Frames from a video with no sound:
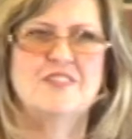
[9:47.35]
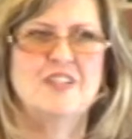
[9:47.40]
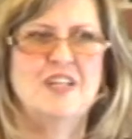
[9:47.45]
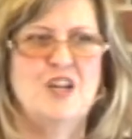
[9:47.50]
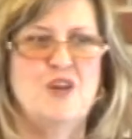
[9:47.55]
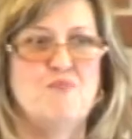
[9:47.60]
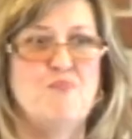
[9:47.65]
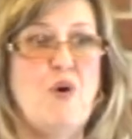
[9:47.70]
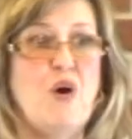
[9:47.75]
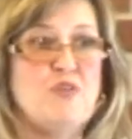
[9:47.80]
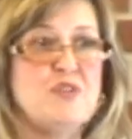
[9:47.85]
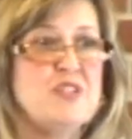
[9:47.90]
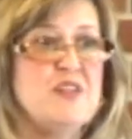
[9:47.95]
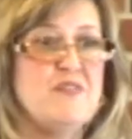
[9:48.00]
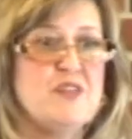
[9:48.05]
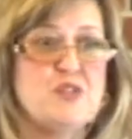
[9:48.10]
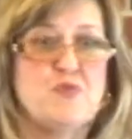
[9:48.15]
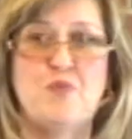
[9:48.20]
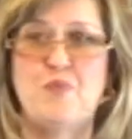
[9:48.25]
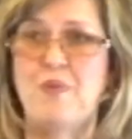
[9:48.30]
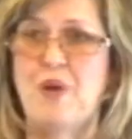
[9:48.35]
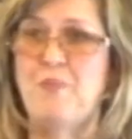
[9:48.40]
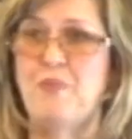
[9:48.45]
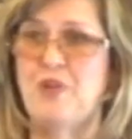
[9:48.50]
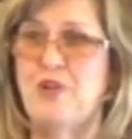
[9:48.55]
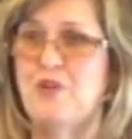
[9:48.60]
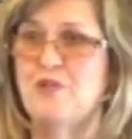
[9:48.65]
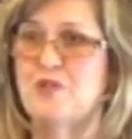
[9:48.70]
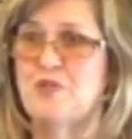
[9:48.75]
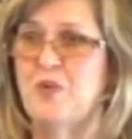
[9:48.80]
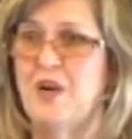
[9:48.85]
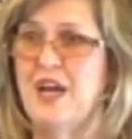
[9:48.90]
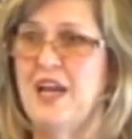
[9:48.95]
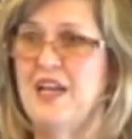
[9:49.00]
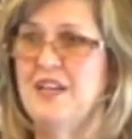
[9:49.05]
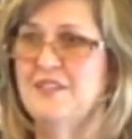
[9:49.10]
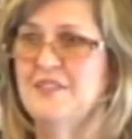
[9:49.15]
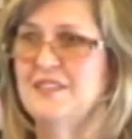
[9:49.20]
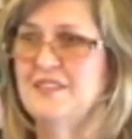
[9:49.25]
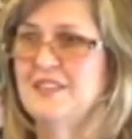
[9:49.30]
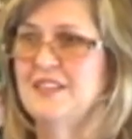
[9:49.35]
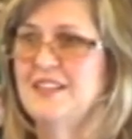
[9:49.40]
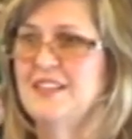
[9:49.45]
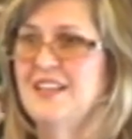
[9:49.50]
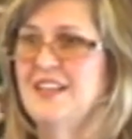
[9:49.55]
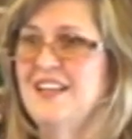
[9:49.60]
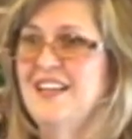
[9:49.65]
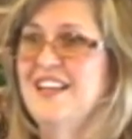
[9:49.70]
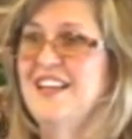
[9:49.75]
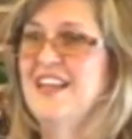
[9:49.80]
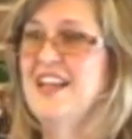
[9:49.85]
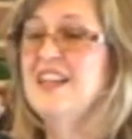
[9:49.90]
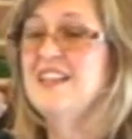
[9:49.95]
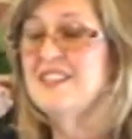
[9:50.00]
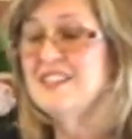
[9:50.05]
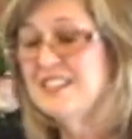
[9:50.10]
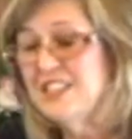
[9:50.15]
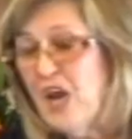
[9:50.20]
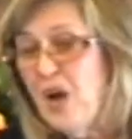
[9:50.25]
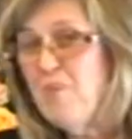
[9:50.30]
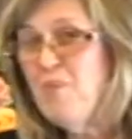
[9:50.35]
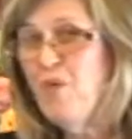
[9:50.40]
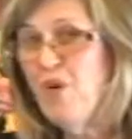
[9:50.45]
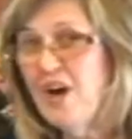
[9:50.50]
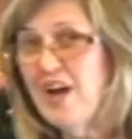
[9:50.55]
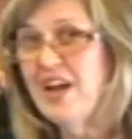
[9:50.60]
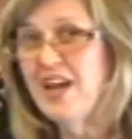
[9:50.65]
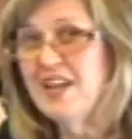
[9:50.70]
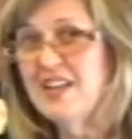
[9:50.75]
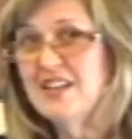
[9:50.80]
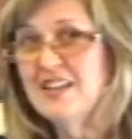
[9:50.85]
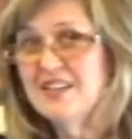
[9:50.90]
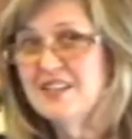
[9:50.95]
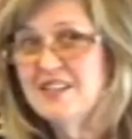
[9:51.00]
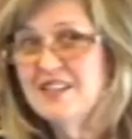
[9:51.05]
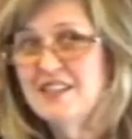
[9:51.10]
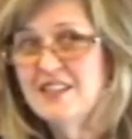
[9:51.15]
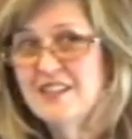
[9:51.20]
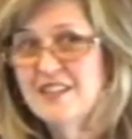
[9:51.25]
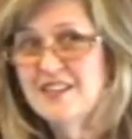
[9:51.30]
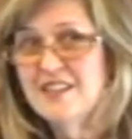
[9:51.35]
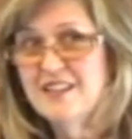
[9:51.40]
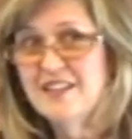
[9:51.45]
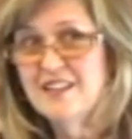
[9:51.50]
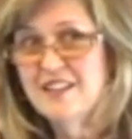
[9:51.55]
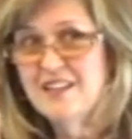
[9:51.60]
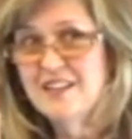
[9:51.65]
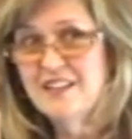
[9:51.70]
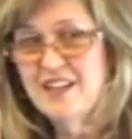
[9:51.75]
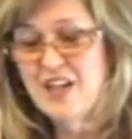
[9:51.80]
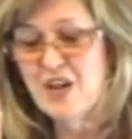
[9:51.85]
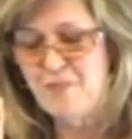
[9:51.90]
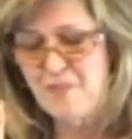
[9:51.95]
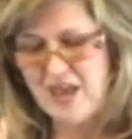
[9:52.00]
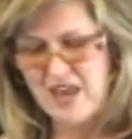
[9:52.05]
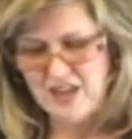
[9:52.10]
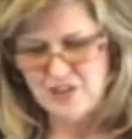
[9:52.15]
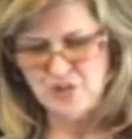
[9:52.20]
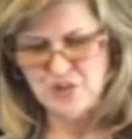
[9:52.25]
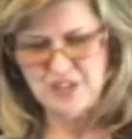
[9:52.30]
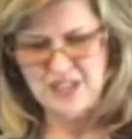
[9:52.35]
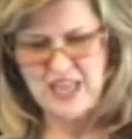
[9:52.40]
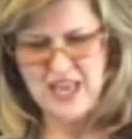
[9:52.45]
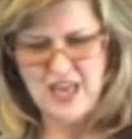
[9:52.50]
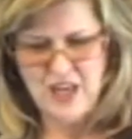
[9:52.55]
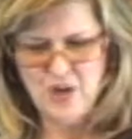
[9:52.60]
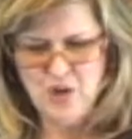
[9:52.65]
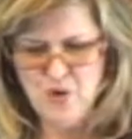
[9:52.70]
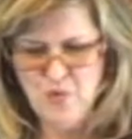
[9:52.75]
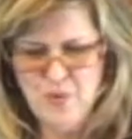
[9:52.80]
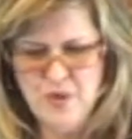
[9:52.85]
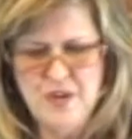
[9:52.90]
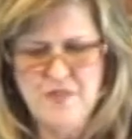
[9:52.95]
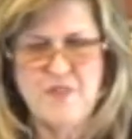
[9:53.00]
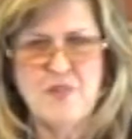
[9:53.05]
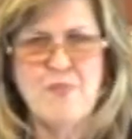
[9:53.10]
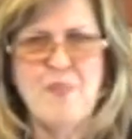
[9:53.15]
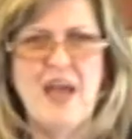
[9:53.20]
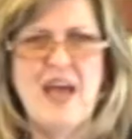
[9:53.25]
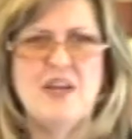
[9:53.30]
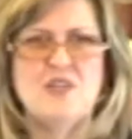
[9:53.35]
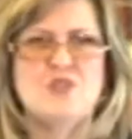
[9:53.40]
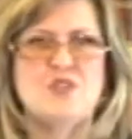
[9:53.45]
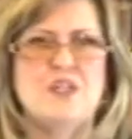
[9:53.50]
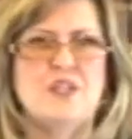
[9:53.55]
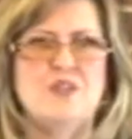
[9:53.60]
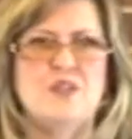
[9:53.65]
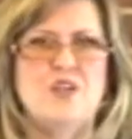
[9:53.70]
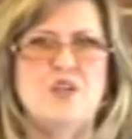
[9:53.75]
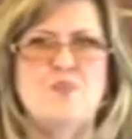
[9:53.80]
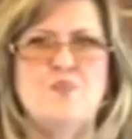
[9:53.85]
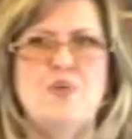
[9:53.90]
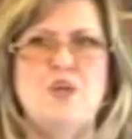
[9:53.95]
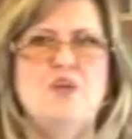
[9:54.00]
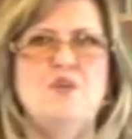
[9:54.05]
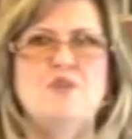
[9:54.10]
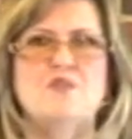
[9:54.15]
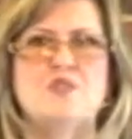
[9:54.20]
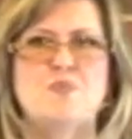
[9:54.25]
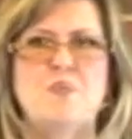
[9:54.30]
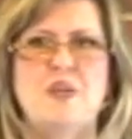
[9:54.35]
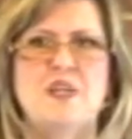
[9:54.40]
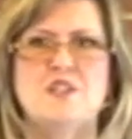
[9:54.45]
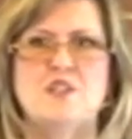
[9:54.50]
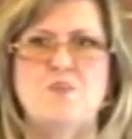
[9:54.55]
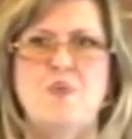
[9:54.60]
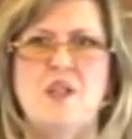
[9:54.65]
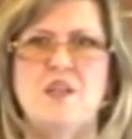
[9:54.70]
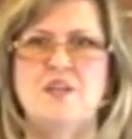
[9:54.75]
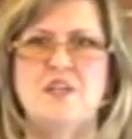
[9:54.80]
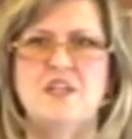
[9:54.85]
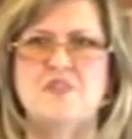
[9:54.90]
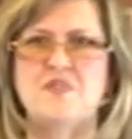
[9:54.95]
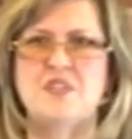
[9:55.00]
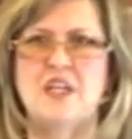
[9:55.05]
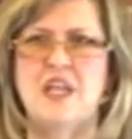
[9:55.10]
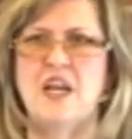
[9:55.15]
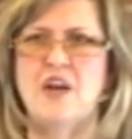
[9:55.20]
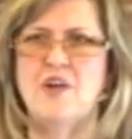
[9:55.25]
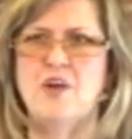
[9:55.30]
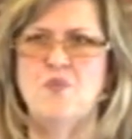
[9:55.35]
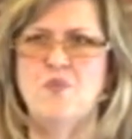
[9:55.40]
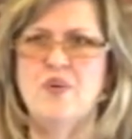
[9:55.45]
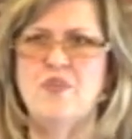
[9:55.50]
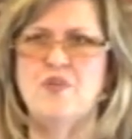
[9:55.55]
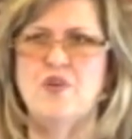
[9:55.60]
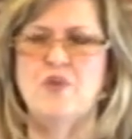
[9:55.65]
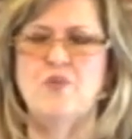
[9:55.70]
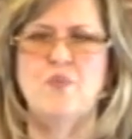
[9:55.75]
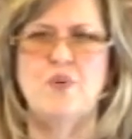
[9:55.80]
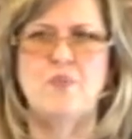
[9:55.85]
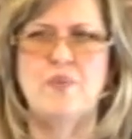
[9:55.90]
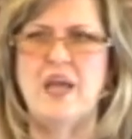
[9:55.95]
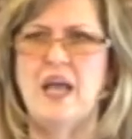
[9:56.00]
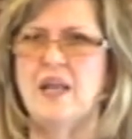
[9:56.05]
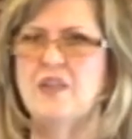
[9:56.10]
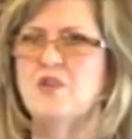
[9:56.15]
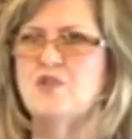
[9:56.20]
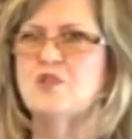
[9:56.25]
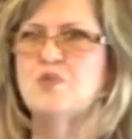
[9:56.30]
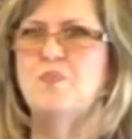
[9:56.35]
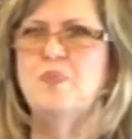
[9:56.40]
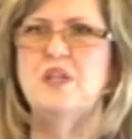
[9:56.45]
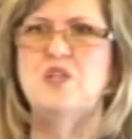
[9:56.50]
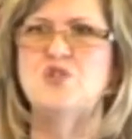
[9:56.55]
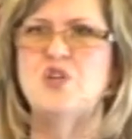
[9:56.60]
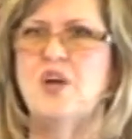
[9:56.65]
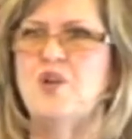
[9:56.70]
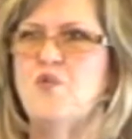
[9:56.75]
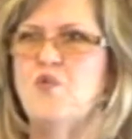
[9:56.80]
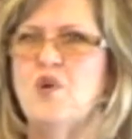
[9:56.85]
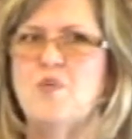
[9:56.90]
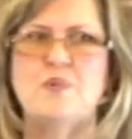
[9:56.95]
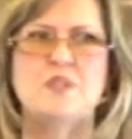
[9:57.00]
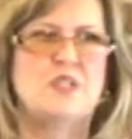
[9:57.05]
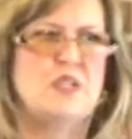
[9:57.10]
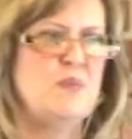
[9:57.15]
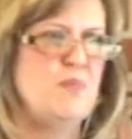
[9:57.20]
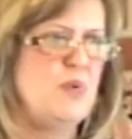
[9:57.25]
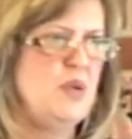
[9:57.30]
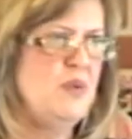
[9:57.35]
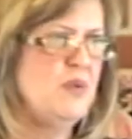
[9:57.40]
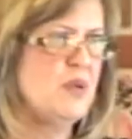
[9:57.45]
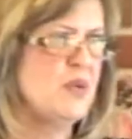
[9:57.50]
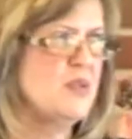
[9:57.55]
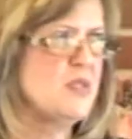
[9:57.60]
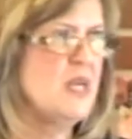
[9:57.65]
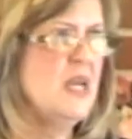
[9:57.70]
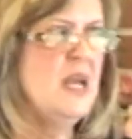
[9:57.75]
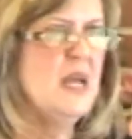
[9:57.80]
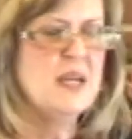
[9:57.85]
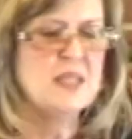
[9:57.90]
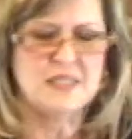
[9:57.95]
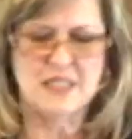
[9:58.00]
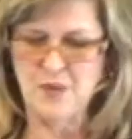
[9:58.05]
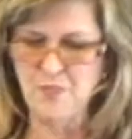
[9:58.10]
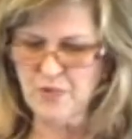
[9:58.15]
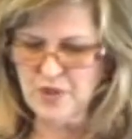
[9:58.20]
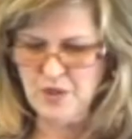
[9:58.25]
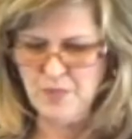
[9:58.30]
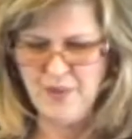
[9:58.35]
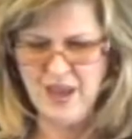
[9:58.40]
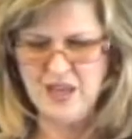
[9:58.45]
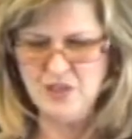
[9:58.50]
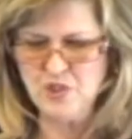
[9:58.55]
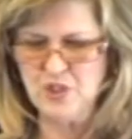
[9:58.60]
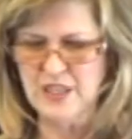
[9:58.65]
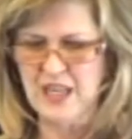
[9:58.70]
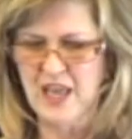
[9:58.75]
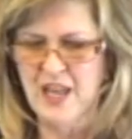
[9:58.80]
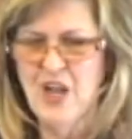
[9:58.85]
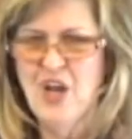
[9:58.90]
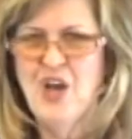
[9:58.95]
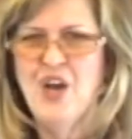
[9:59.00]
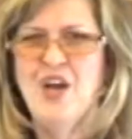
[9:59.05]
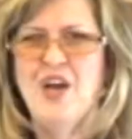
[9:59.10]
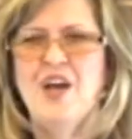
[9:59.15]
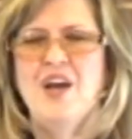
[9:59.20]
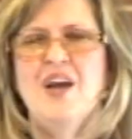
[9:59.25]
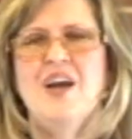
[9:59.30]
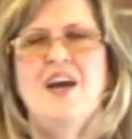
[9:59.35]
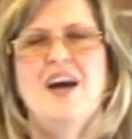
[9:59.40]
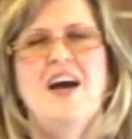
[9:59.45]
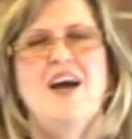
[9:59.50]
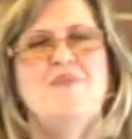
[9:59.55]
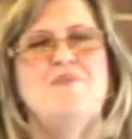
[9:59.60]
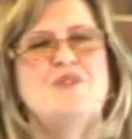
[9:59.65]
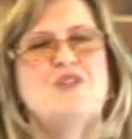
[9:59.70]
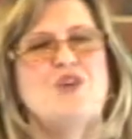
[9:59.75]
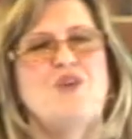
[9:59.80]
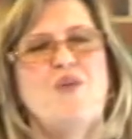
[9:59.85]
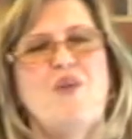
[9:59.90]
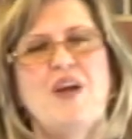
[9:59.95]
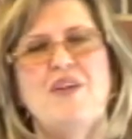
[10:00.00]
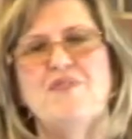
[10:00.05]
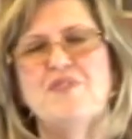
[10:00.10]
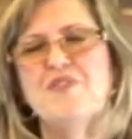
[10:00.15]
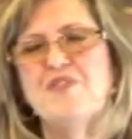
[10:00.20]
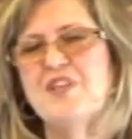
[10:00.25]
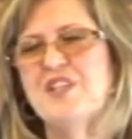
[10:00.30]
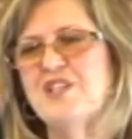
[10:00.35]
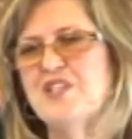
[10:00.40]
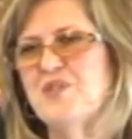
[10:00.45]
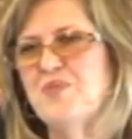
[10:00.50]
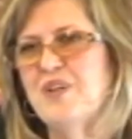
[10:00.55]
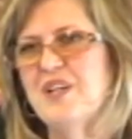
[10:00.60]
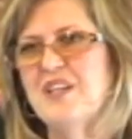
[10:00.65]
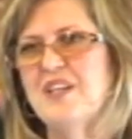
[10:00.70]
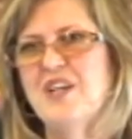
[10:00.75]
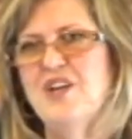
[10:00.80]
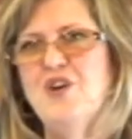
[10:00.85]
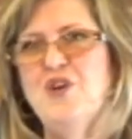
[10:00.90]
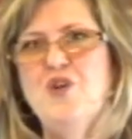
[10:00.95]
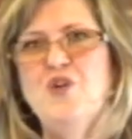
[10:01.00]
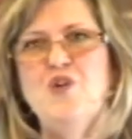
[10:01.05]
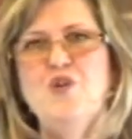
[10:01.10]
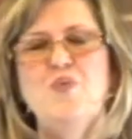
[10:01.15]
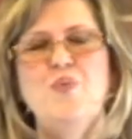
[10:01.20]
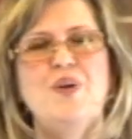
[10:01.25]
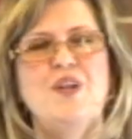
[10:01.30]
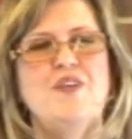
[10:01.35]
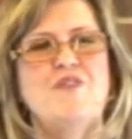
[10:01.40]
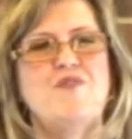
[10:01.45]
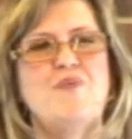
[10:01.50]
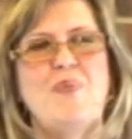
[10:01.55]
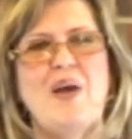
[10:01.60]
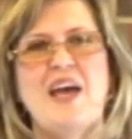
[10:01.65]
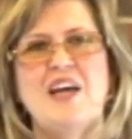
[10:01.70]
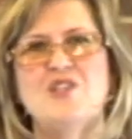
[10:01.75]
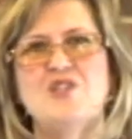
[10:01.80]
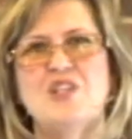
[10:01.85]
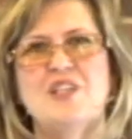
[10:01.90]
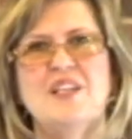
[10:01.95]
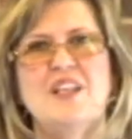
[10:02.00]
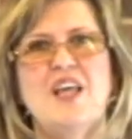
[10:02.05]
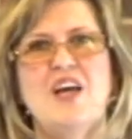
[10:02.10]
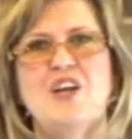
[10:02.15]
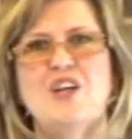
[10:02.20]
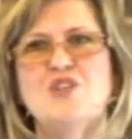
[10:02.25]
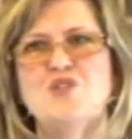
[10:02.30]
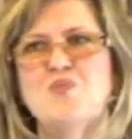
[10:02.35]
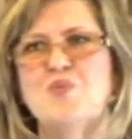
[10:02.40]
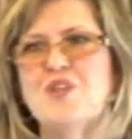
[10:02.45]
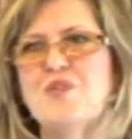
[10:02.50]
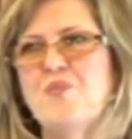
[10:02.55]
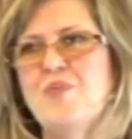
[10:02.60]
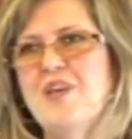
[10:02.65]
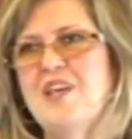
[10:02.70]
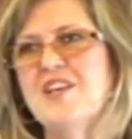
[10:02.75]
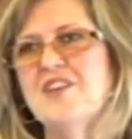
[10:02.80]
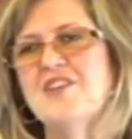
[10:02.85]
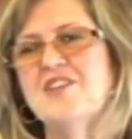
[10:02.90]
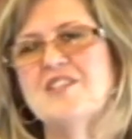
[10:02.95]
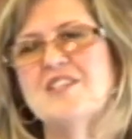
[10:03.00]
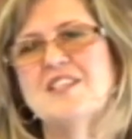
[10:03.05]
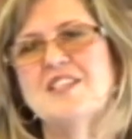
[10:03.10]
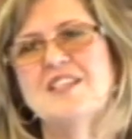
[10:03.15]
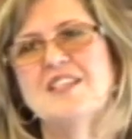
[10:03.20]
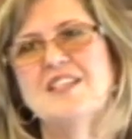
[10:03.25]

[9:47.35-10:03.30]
Most of us remember those, right? Someone imagined that. Who would have imagined computers being small enough to carry with you when we had those big, ginormous computers? Someone imagined that. I'm so grateful for this one. Who would have imagined luggage with wheels?